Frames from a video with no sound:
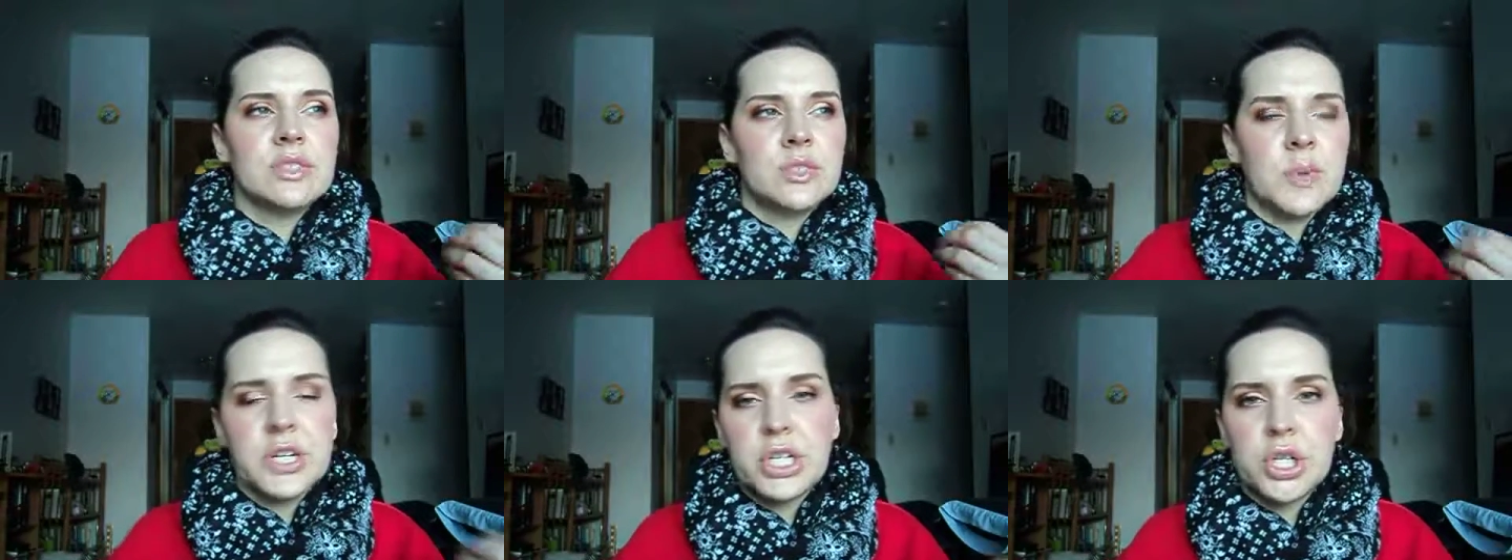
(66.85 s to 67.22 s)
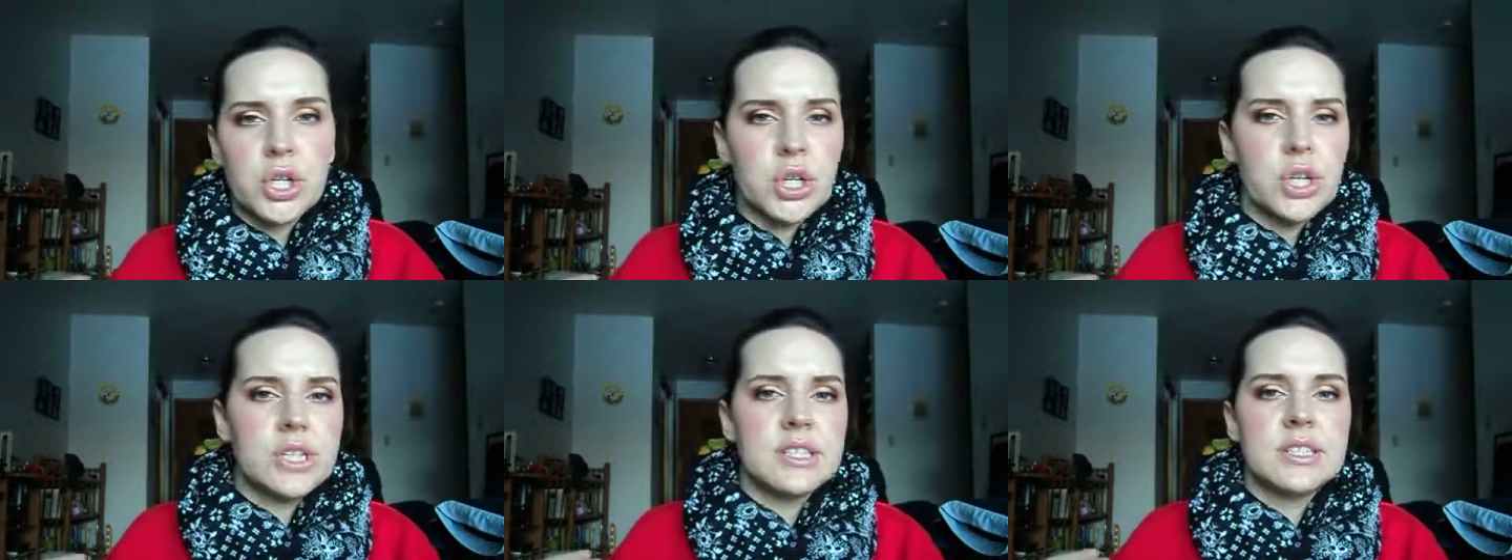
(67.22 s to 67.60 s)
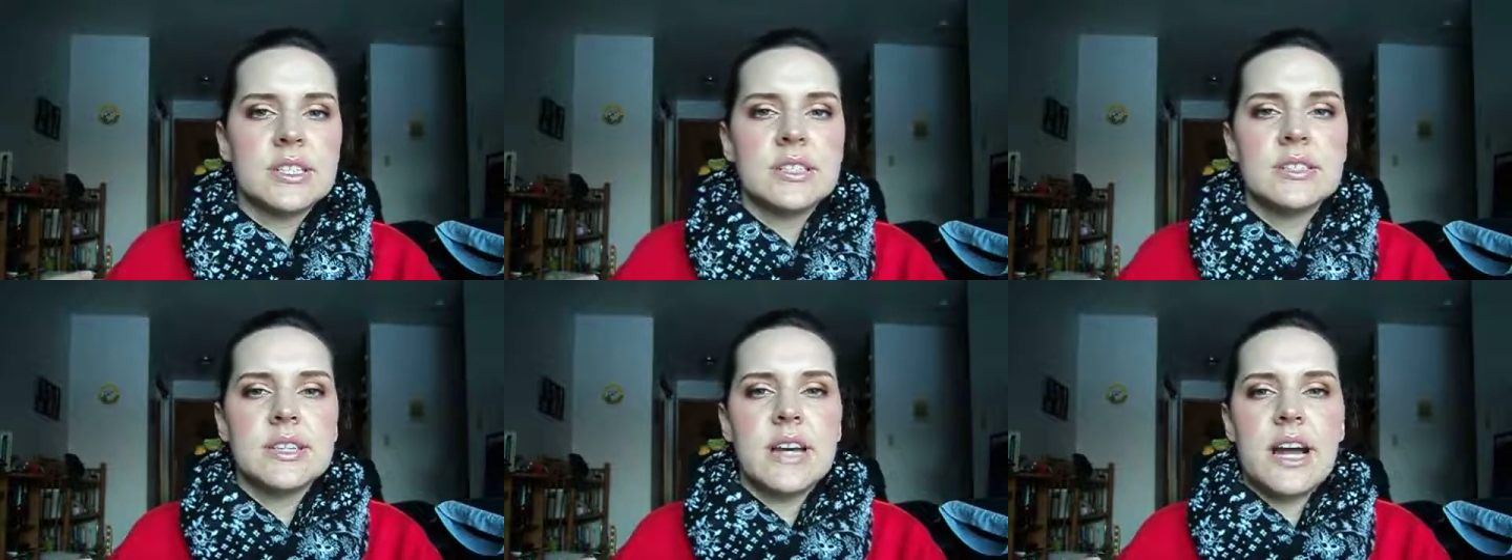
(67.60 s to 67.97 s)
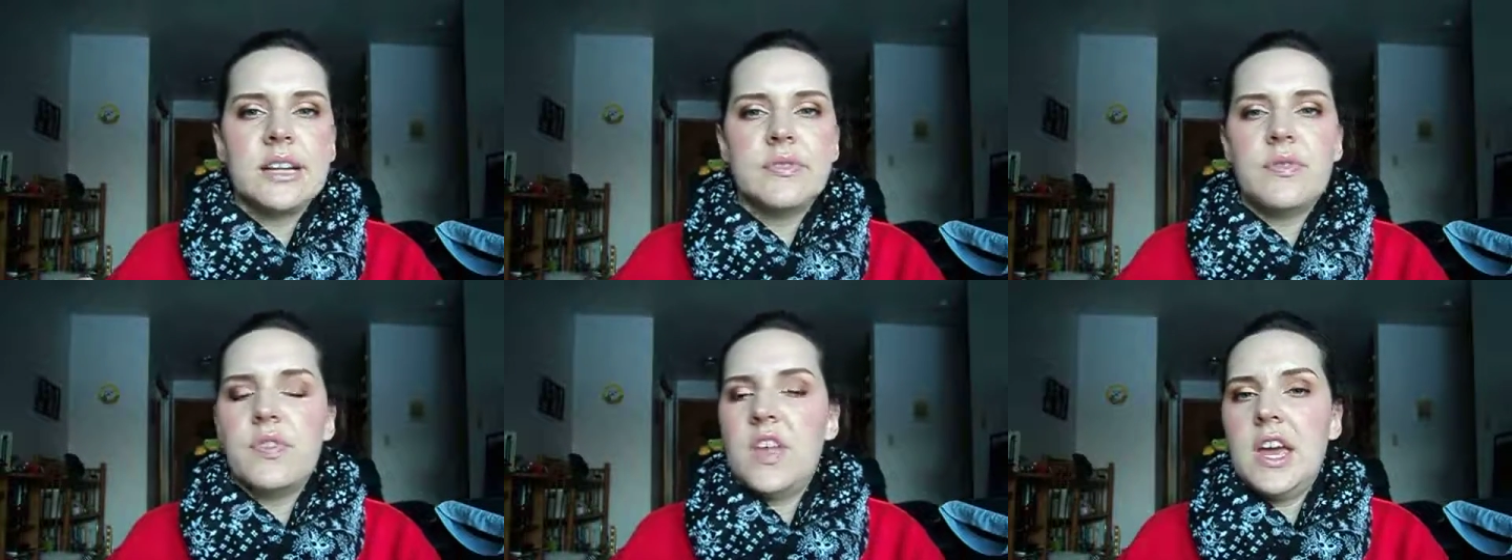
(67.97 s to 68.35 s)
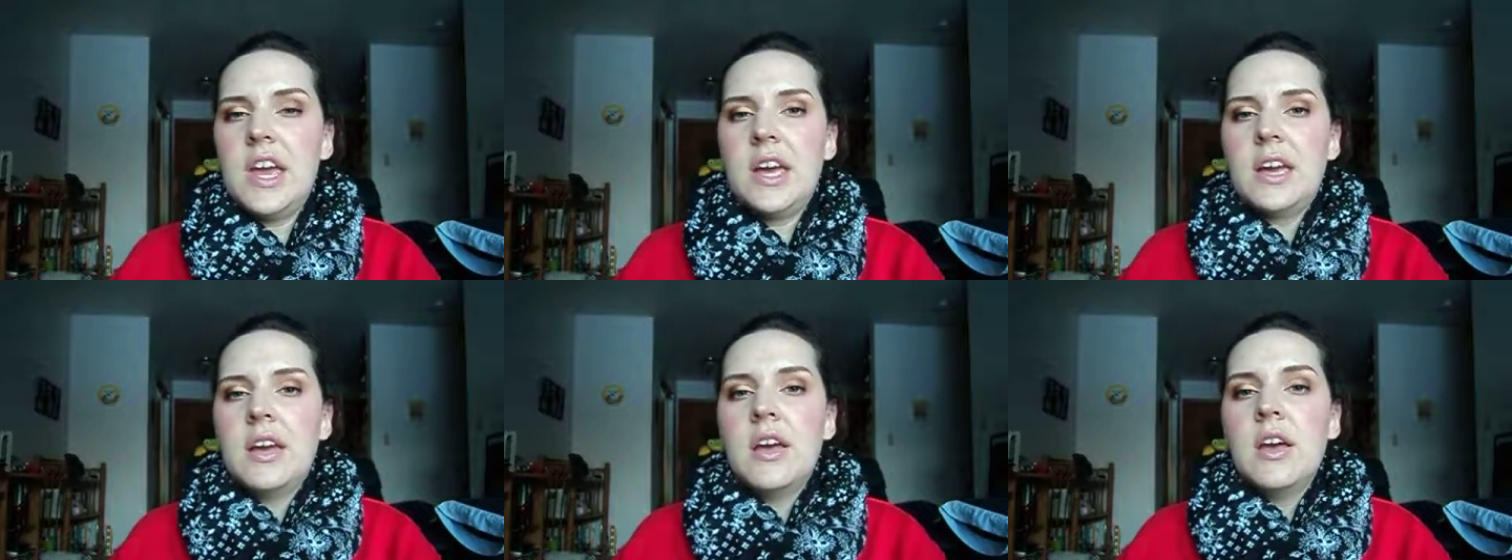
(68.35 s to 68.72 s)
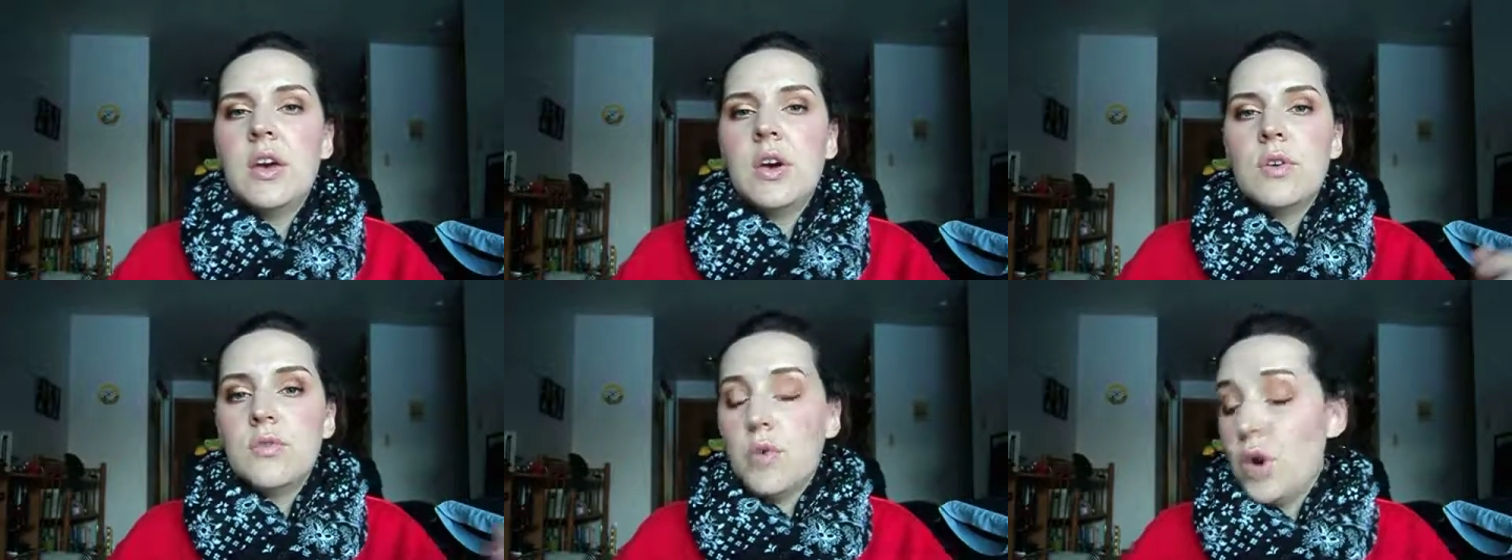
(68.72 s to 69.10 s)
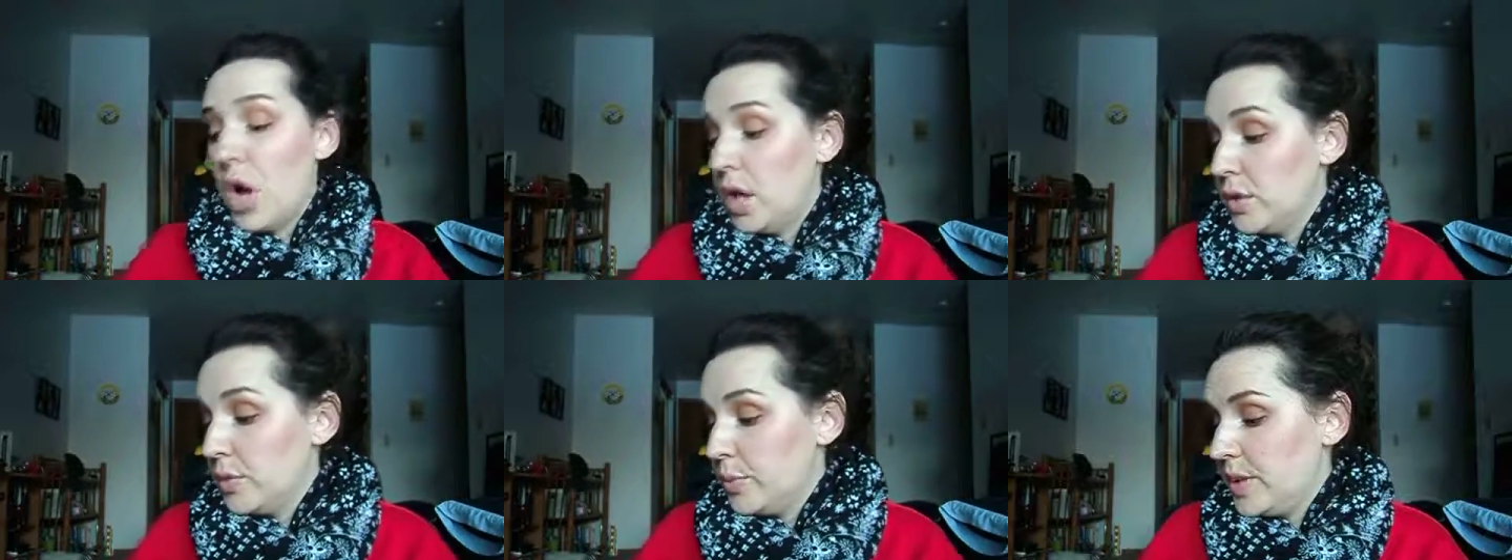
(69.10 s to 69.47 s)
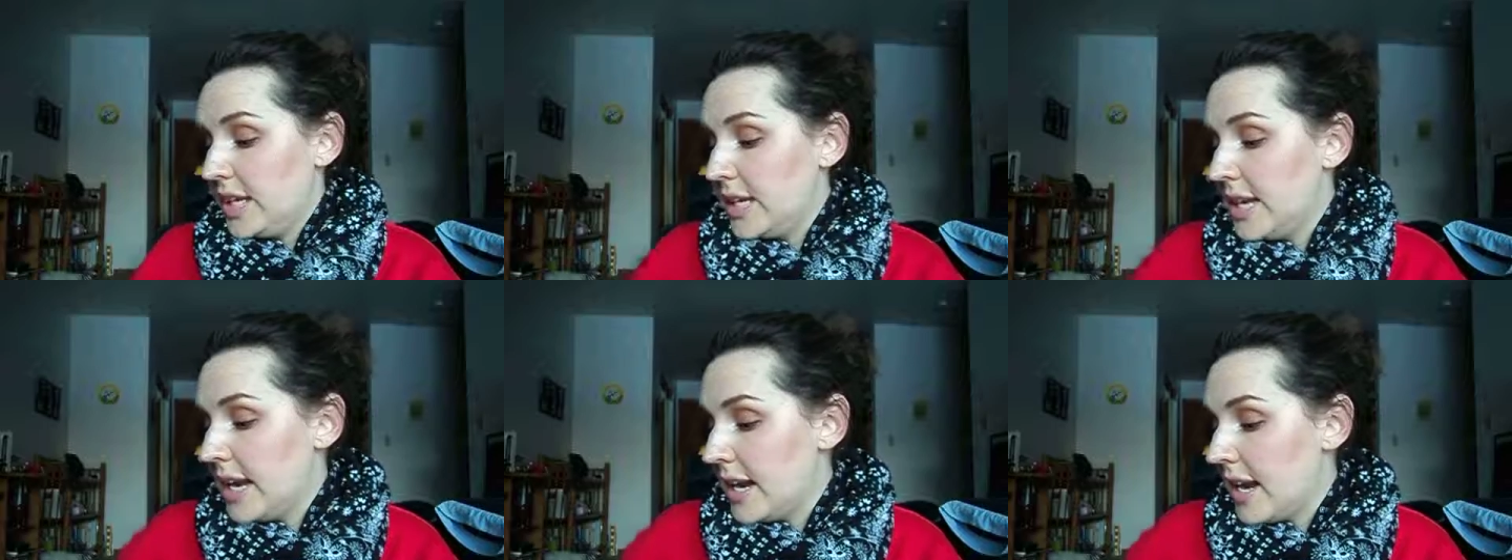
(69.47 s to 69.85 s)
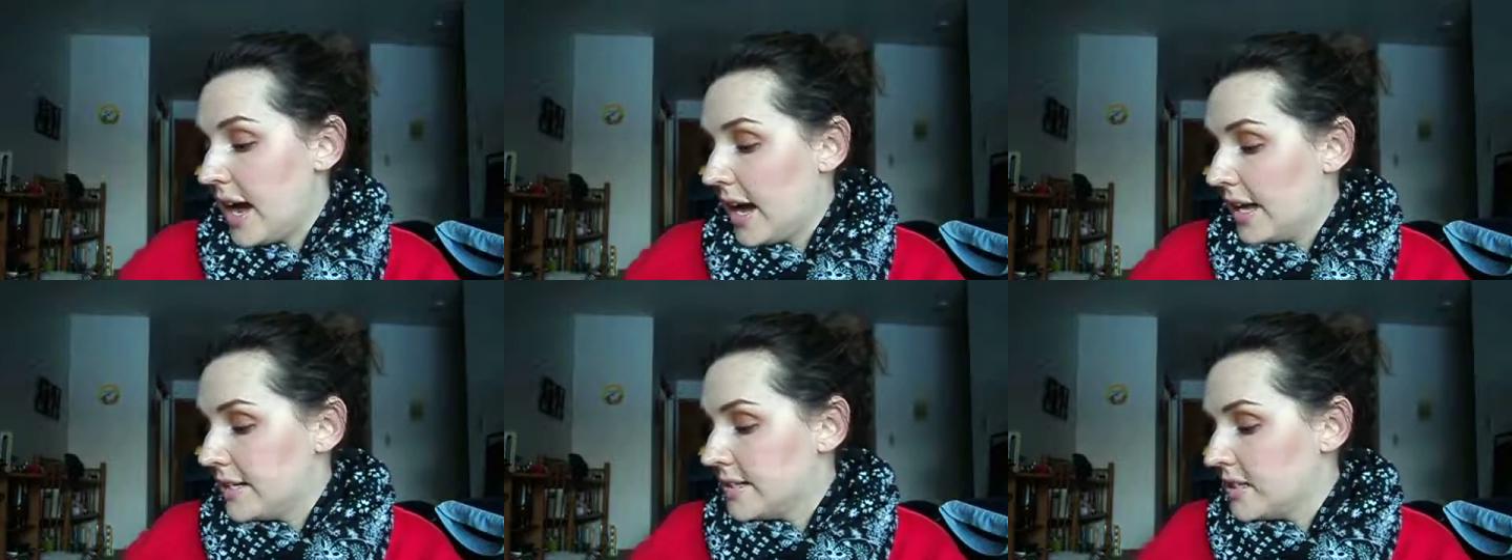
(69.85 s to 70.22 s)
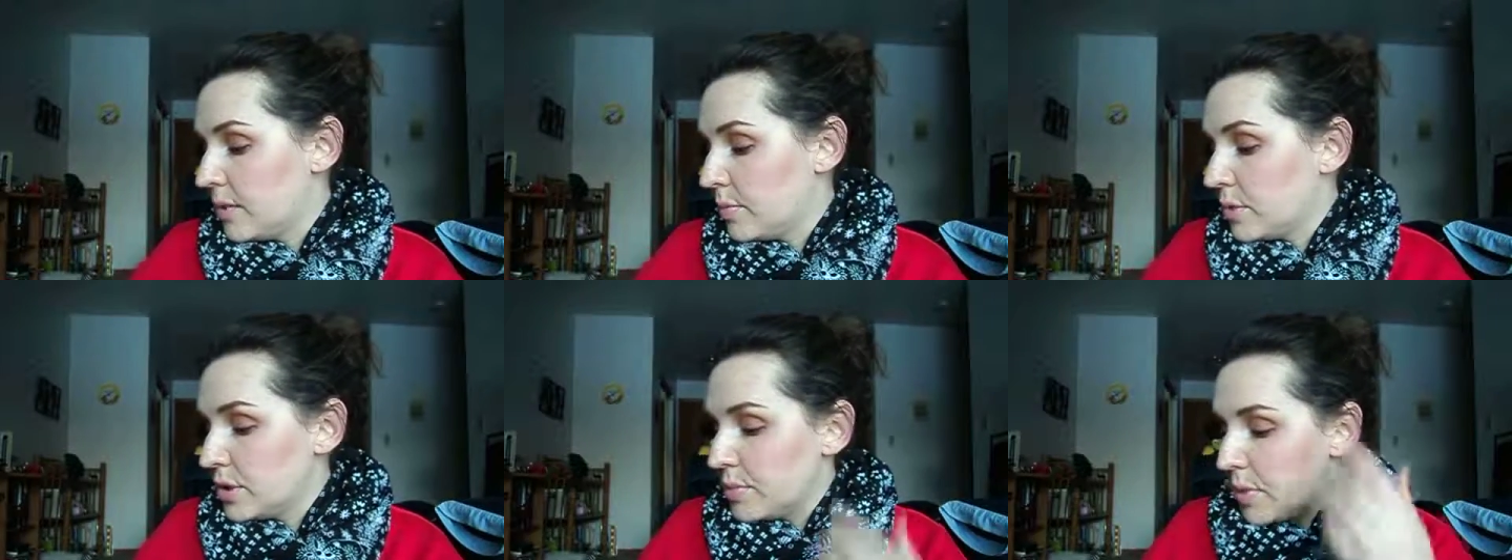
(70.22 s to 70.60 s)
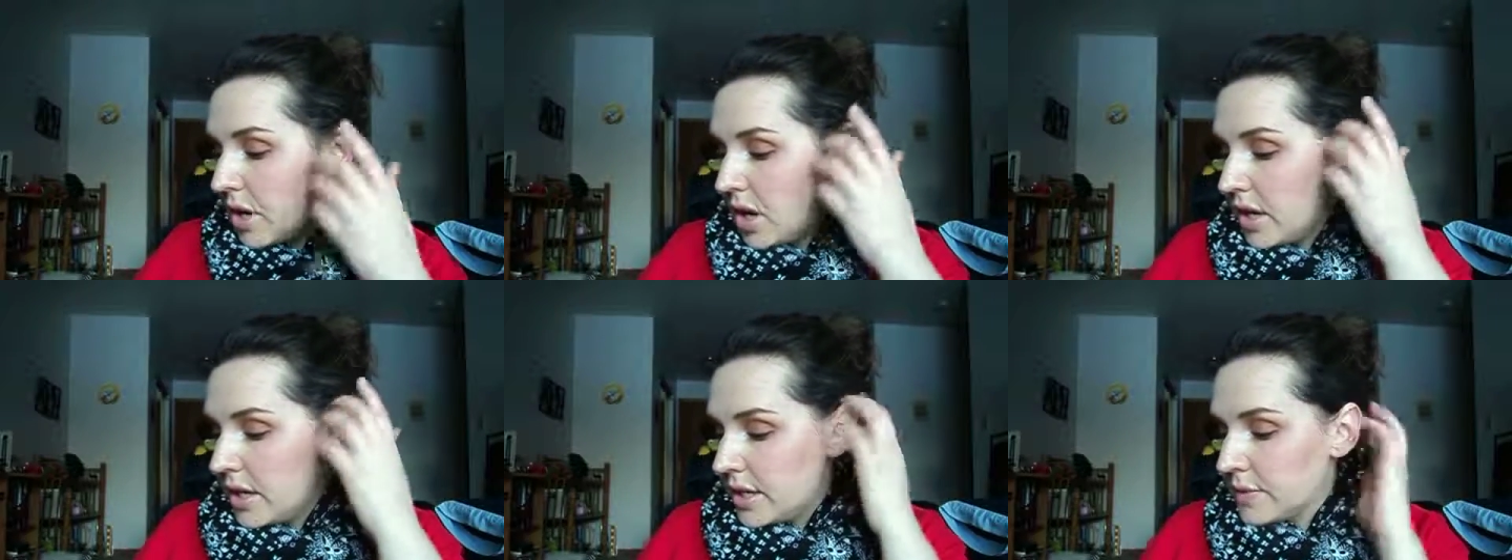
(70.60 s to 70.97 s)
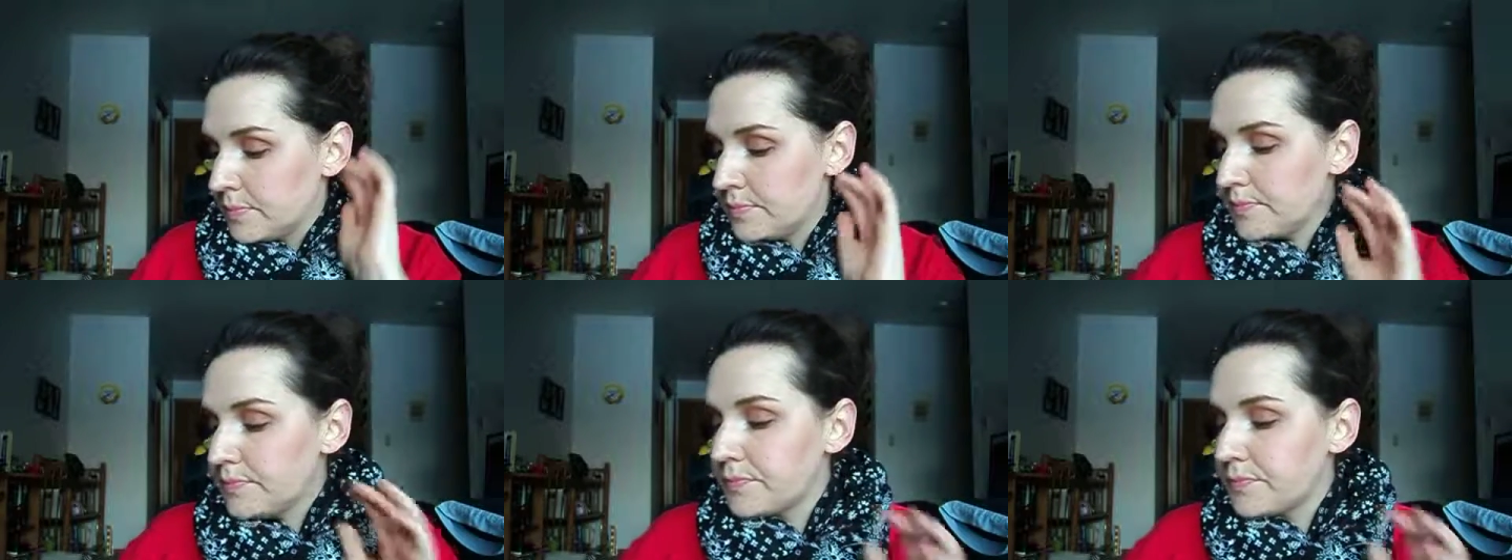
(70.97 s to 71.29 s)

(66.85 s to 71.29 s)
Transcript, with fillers: sweatshirt kind of thing for Halloween, and I stumbled upon